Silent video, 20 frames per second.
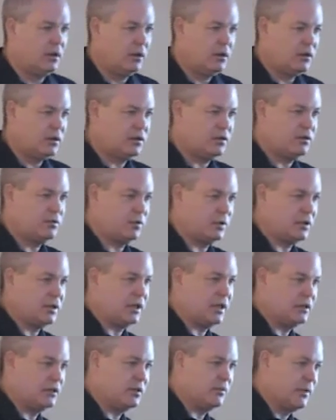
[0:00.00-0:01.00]
This is what
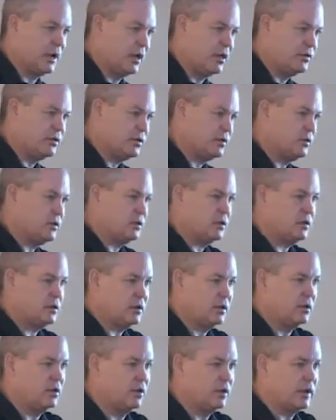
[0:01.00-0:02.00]
the entomologist
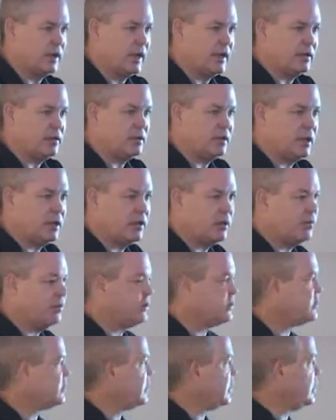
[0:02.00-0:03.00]
can look at and tell you
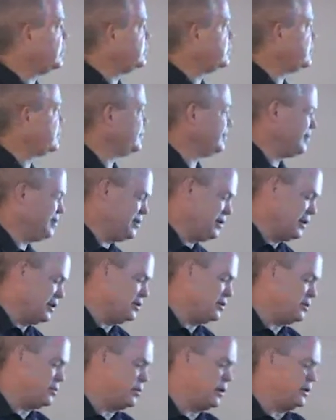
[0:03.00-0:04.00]
what stages.
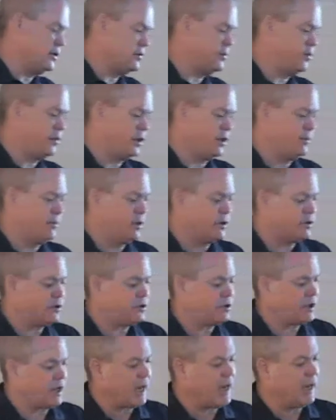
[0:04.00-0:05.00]
It's pretty much
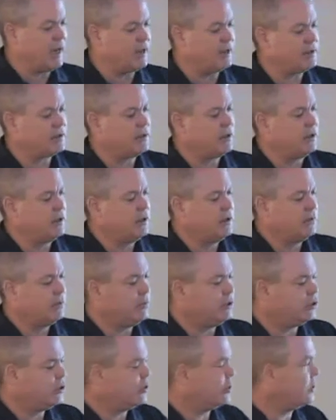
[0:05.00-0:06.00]
size,
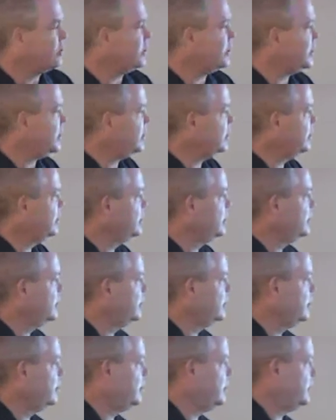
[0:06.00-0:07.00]
maturity.
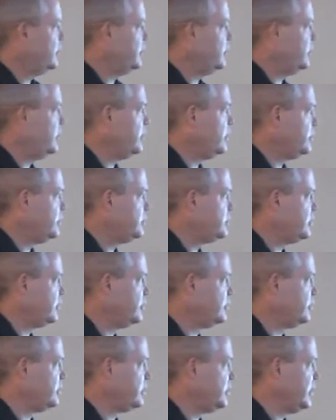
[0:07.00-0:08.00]

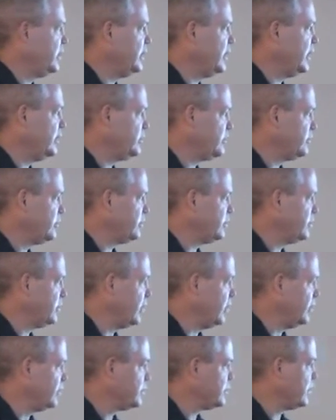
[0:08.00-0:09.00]
Children, teenagers,
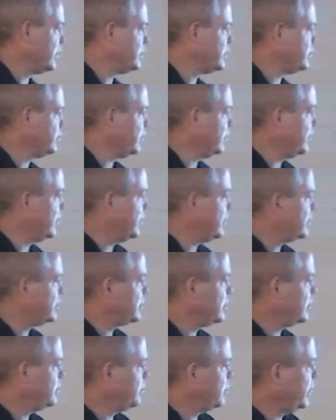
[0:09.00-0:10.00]
adults, that's the way they
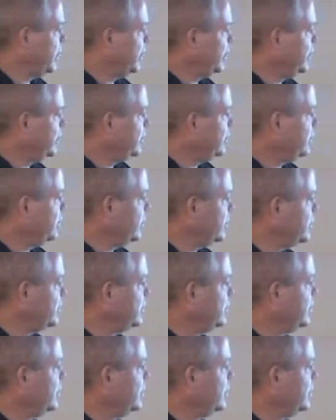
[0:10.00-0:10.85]
explain it to us.